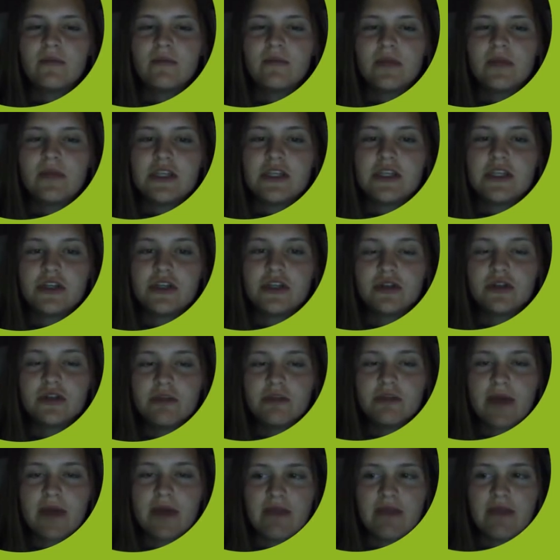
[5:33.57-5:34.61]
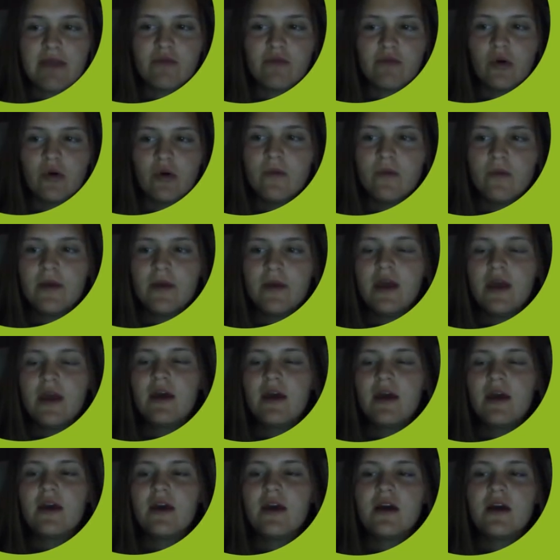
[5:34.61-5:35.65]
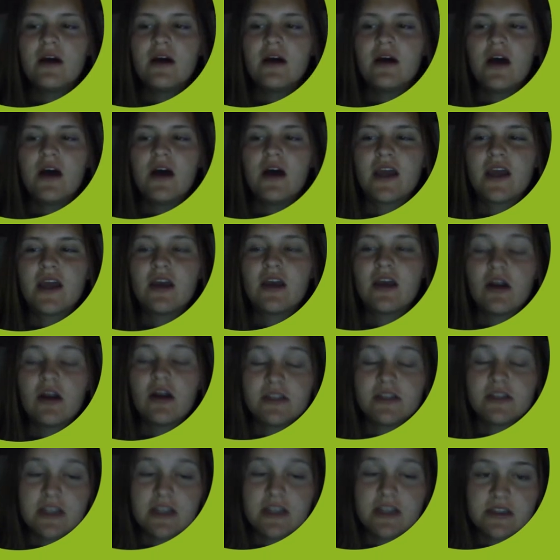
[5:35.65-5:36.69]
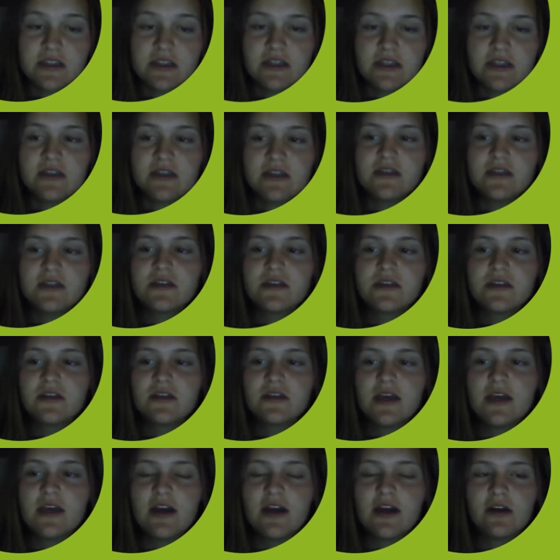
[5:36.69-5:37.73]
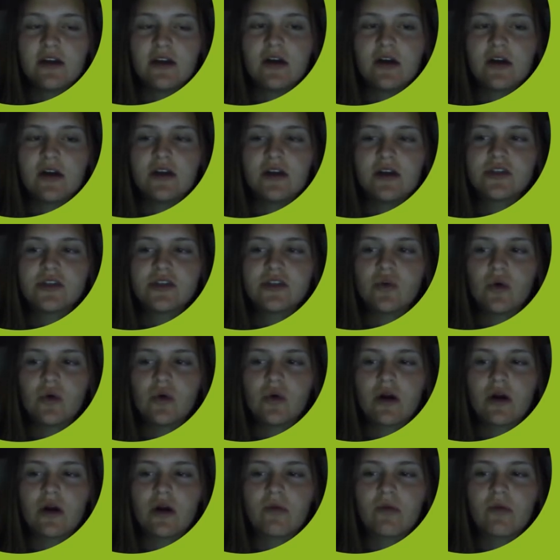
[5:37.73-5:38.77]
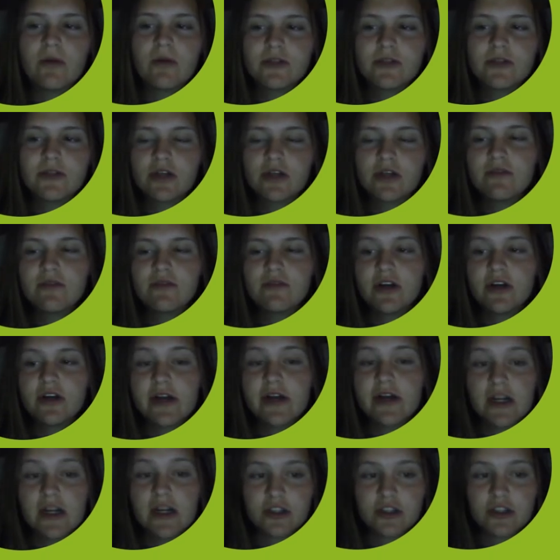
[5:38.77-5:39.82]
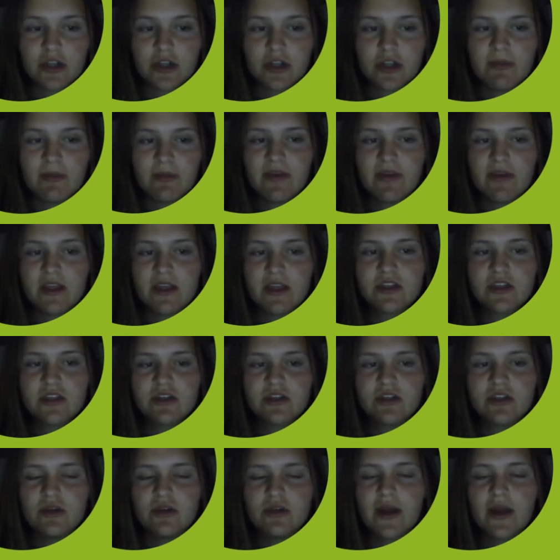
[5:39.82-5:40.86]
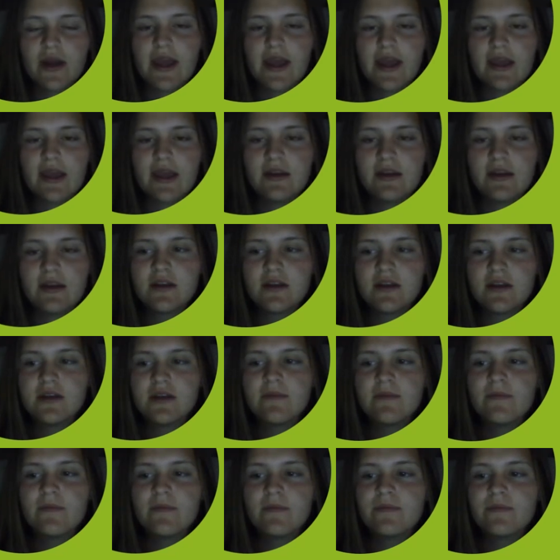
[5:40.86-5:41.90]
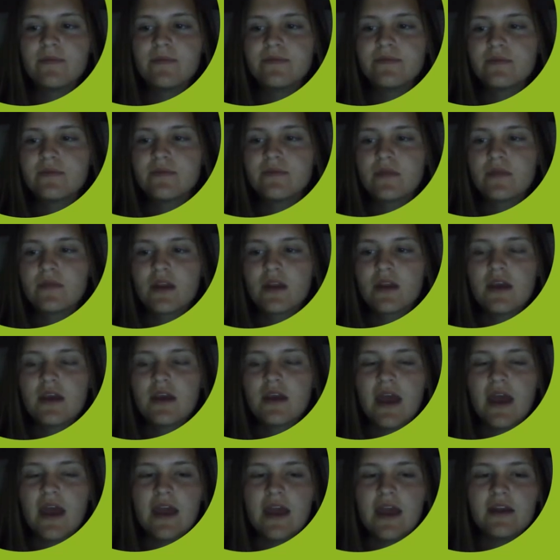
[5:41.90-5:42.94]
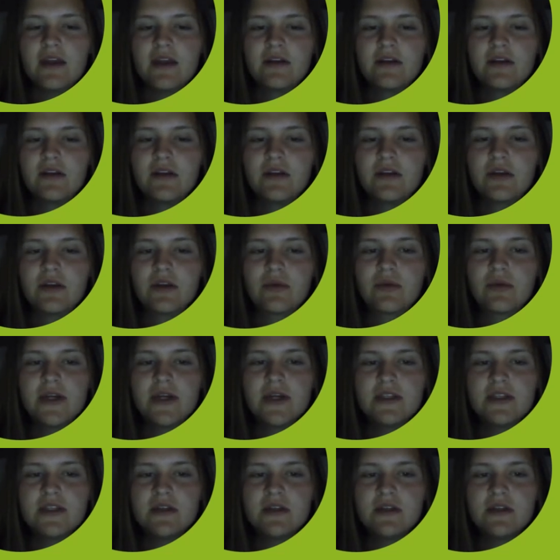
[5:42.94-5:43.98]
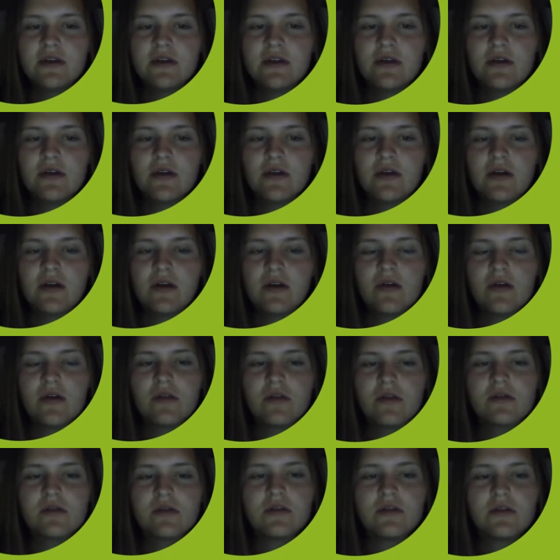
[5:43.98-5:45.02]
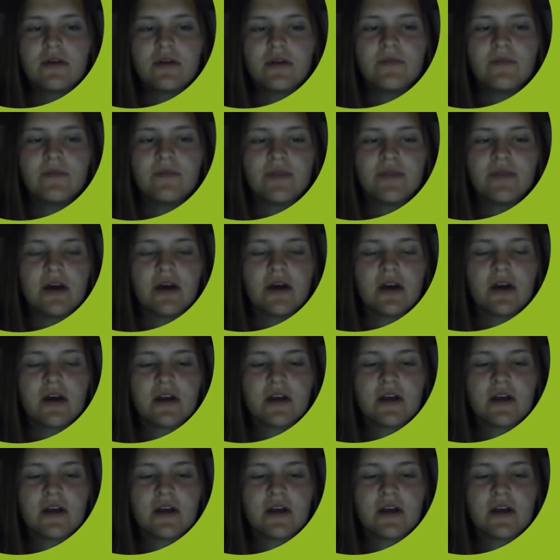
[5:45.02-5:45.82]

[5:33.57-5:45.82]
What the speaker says: it's usually painful. It can cause dizziness, hearing loss, or rupture of your eardrum if it gets too out of hand. And the reason the